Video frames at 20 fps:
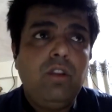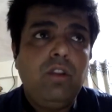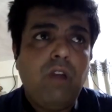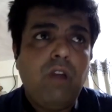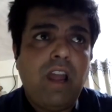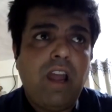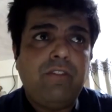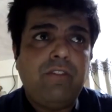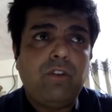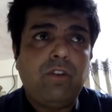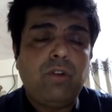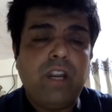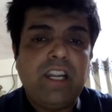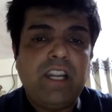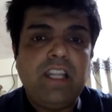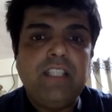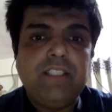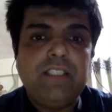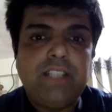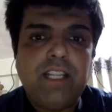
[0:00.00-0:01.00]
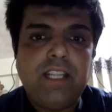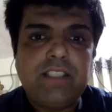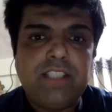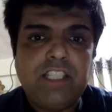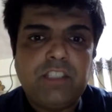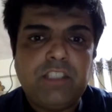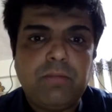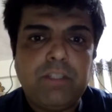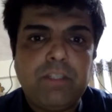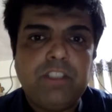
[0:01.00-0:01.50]
you have to at least take
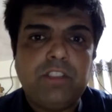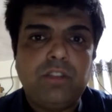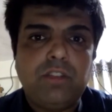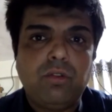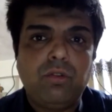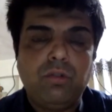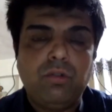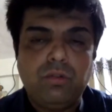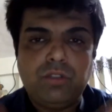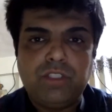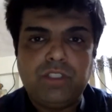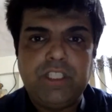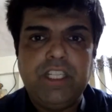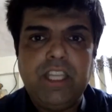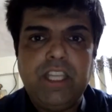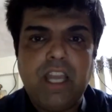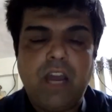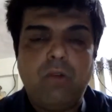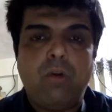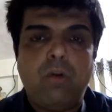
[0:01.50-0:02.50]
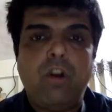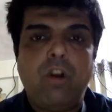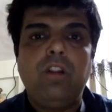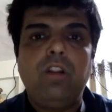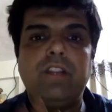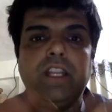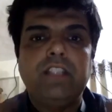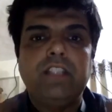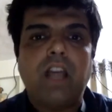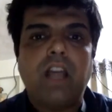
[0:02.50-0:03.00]
6 months to see what all
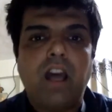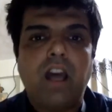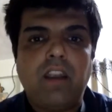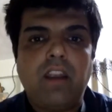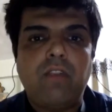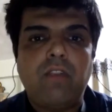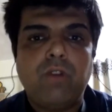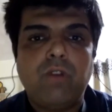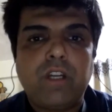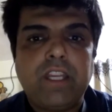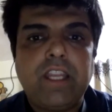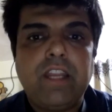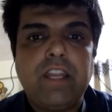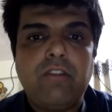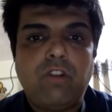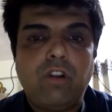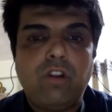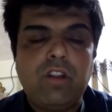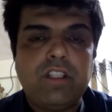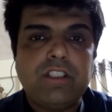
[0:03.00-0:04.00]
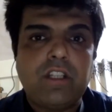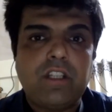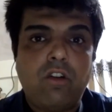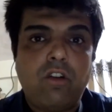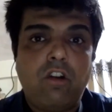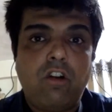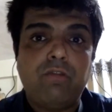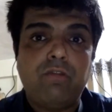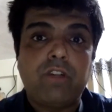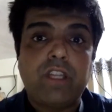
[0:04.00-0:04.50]
things are working and what all things are
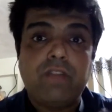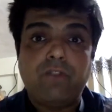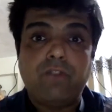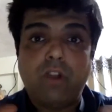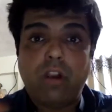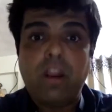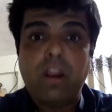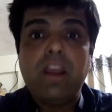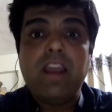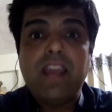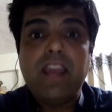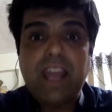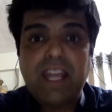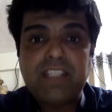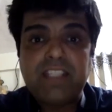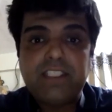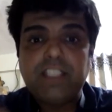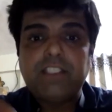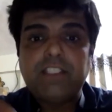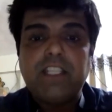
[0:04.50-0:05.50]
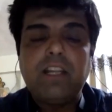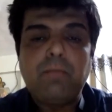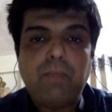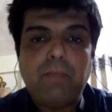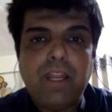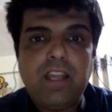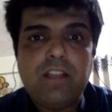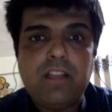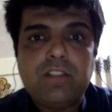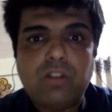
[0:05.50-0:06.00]
not working for existing
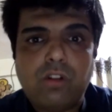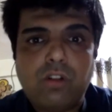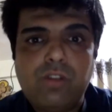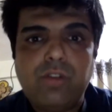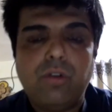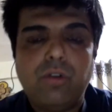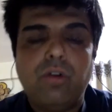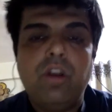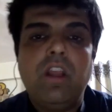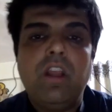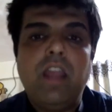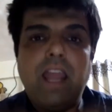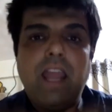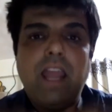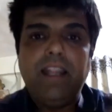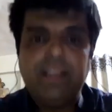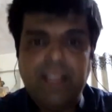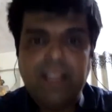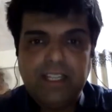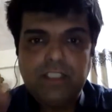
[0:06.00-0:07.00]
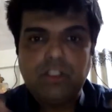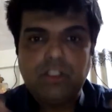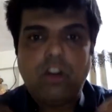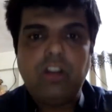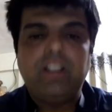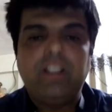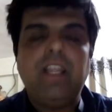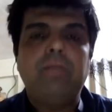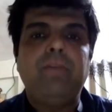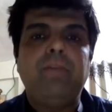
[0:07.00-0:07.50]
players also, and then
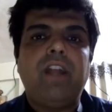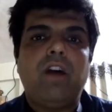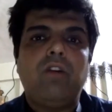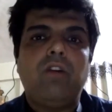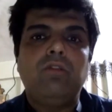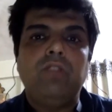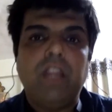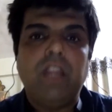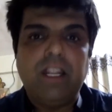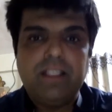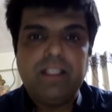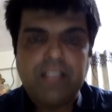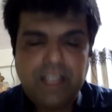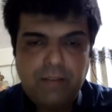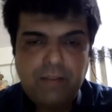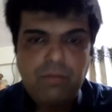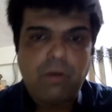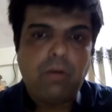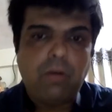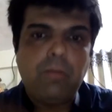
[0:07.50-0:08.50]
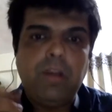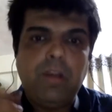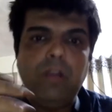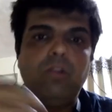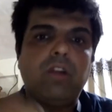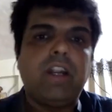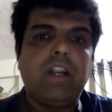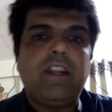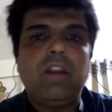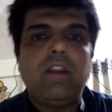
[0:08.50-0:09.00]
jot them down and then
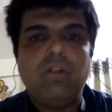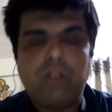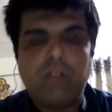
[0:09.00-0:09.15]
probably look at a